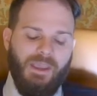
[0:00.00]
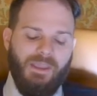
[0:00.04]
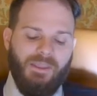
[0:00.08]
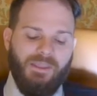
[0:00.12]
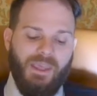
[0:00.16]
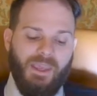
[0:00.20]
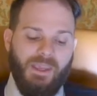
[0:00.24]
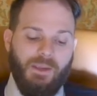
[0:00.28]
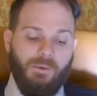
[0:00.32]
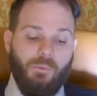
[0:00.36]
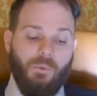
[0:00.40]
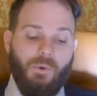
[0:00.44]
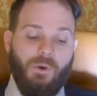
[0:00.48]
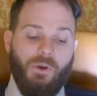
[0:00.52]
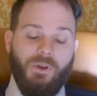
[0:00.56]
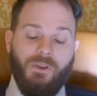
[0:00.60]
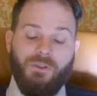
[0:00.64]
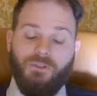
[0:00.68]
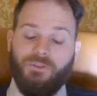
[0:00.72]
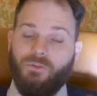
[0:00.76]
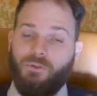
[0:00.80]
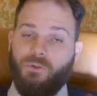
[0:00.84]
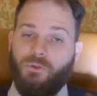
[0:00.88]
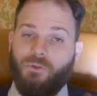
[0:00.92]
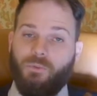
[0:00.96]
They were
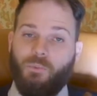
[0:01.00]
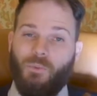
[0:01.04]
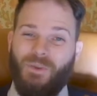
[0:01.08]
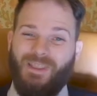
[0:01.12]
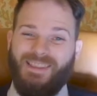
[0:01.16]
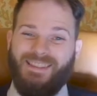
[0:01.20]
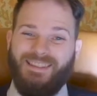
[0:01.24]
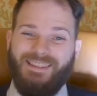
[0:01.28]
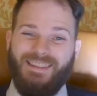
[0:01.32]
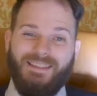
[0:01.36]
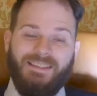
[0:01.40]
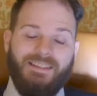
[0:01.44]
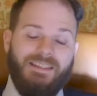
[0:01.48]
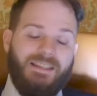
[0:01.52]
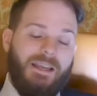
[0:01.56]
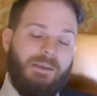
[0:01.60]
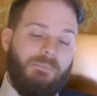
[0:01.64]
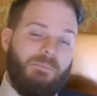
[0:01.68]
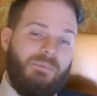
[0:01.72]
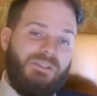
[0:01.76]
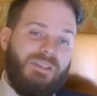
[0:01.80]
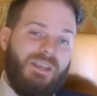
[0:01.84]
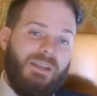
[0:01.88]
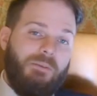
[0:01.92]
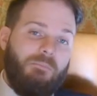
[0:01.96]
stored with
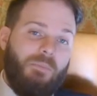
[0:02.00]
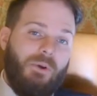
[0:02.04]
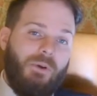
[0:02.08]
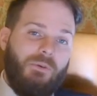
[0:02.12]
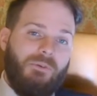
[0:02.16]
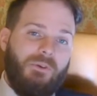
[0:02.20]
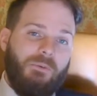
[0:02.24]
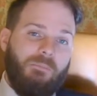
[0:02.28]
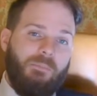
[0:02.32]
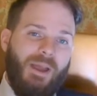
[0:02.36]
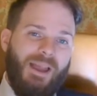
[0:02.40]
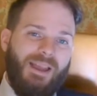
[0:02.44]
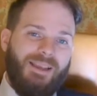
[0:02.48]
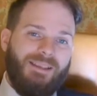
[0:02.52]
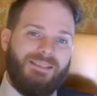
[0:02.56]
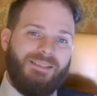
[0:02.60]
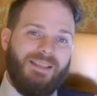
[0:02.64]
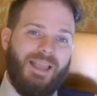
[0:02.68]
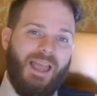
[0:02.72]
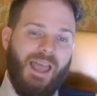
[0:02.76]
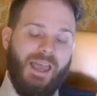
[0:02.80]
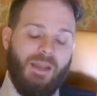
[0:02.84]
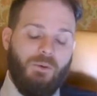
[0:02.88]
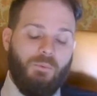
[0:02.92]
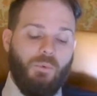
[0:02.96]
69% Boveda packs
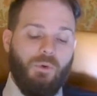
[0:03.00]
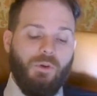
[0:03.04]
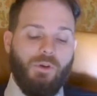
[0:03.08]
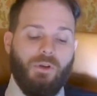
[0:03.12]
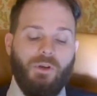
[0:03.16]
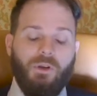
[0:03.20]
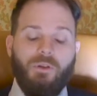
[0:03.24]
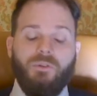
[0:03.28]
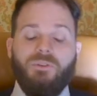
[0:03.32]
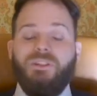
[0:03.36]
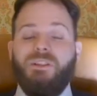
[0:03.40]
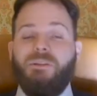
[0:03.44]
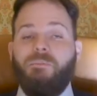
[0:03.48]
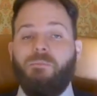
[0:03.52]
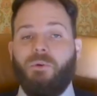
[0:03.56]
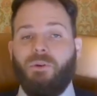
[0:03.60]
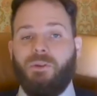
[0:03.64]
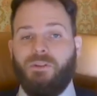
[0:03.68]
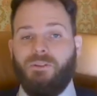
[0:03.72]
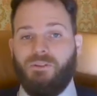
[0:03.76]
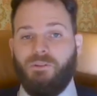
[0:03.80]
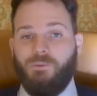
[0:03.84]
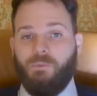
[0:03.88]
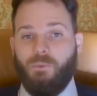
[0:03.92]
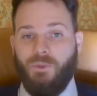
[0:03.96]
and were closely
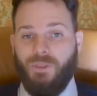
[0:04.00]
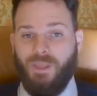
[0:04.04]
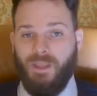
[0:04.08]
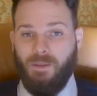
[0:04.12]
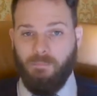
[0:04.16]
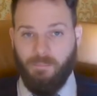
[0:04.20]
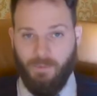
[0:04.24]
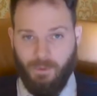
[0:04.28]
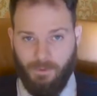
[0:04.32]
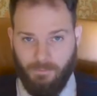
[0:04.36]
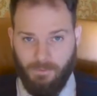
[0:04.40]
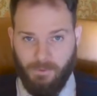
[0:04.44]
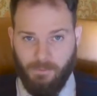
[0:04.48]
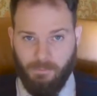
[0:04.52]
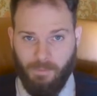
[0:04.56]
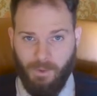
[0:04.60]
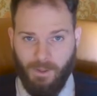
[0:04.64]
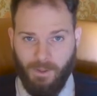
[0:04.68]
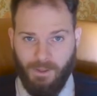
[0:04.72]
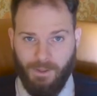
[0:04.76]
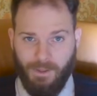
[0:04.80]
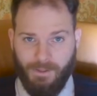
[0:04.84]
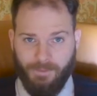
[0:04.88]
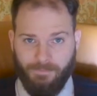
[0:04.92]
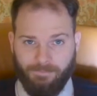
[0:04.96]
monitored with a Boveda
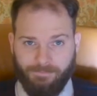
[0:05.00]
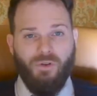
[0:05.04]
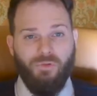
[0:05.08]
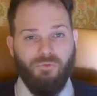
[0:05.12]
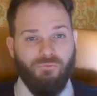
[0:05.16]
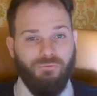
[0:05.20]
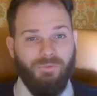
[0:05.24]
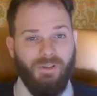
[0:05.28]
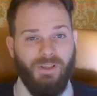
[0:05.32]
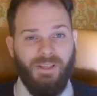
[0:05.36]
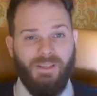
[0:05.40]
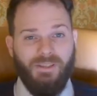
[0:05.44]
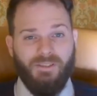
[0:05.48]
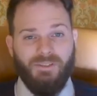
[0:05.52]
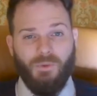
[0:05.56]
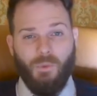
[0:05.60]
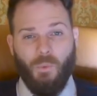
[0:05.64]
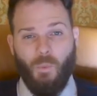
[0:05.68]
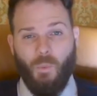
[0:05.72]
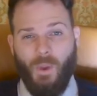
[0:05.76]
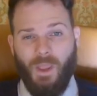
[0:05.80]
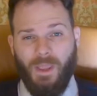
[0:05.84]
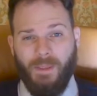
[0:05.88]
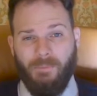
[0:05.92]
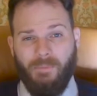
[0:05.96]
butler. Released
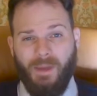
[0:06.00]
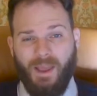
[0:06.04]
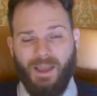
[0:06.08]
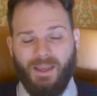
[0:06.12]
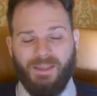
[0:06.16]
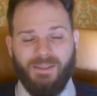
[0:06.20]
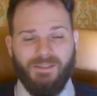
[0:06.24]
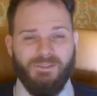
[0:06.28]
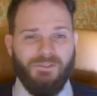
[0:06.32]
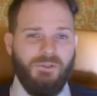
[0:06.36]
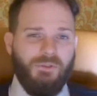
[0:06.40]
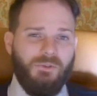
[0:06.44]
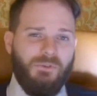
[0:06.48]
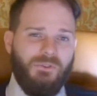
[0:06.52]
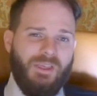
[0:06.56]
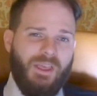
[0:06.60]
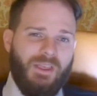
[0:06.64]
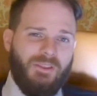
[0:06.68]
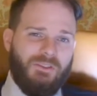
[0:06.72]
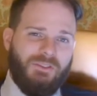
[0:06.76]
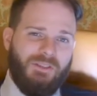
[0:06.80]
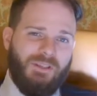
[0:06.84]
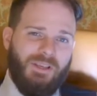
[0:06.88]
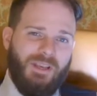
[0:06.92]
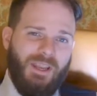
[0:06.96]
way back in
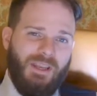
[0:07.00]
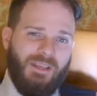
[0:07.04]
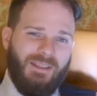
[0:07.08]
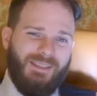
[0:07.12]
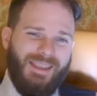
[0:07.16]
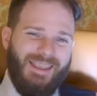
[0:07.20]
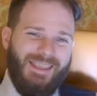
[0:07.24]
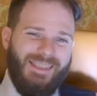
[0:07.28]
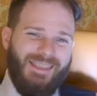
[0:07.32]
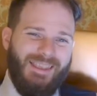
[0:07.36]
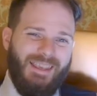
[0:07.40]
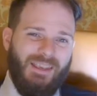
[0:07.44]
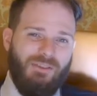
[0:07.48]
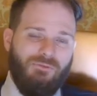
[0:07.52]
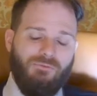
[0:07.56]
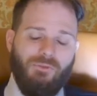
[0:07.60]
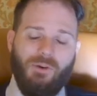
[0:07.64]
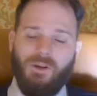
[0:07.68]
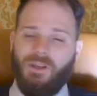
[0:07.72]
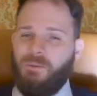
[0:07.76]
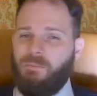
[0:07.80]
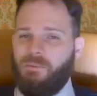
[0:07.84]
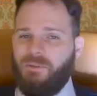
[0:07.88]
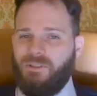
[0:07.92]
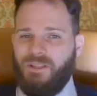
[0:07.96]
2008, the
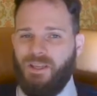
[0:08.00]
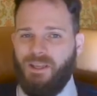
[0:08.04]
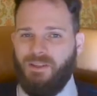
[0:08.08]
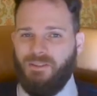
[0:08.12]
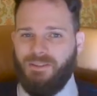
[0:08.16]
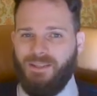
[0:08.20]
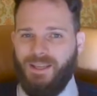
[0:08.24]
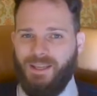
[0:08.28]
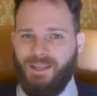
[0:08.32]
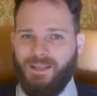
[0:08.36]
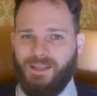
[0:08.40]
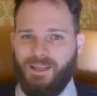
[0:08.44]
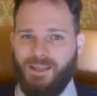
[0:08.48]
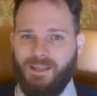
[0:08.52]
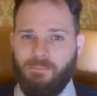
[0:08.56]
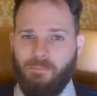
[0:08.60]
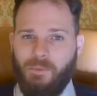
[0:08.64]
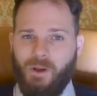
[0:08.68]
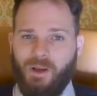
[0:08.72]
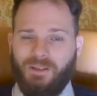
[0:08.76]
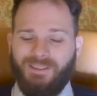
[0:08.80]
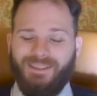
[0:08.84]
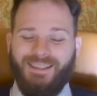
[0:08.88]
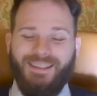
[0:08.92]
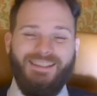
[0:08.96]
Rocky Patel Decade
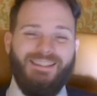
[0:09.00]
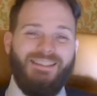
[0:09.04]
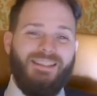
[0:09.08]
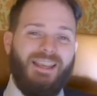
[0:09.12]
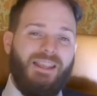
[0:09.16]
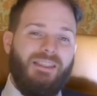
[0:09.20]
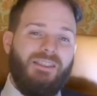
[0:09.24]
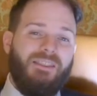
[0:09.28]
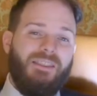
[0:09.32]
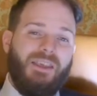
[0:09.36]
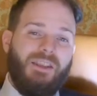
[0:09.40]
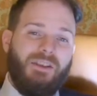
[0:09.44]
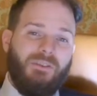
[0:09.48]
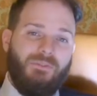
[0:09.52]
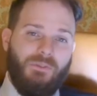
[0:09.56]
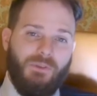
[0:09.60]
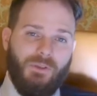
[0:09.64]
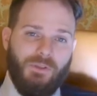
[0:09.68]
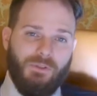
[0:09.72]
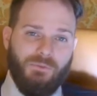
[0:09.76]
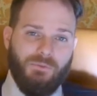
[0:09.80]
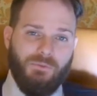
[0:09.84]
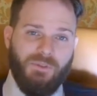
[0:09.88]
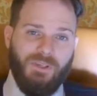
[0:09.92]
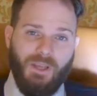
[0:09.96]
marked the 10th
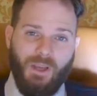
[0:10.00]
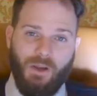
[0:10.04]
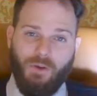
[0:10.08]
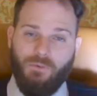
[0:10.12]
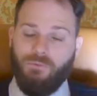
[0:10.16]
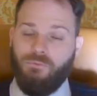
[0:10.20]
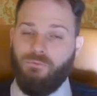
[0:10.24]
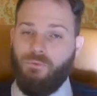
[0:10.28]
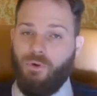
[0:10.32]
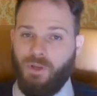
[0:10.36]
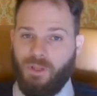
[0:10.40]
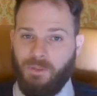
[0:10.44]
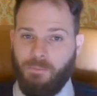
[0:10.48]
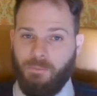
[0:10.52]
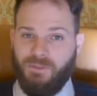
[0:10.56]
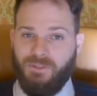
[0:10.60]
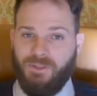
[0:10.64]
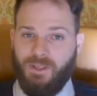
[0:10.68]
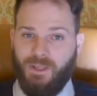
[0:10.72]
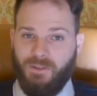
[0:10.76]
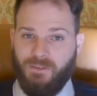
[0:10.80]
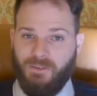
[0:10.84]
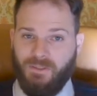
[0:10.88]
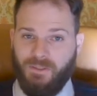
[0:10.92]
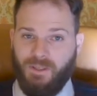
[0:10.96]
anniversary of Rocky
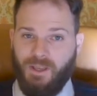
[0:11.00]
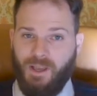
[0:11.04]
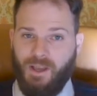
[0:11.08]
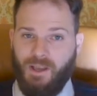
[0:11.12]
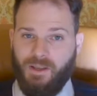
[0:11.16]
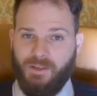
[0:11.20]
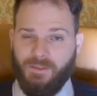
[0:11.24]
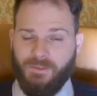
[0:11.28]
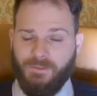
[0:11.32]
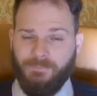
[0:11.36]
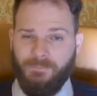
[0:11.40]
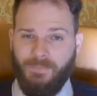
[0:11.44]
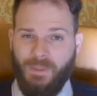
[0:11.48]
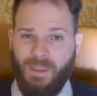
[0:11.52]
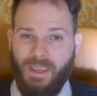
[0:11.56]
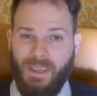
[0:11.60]
Patel cigars.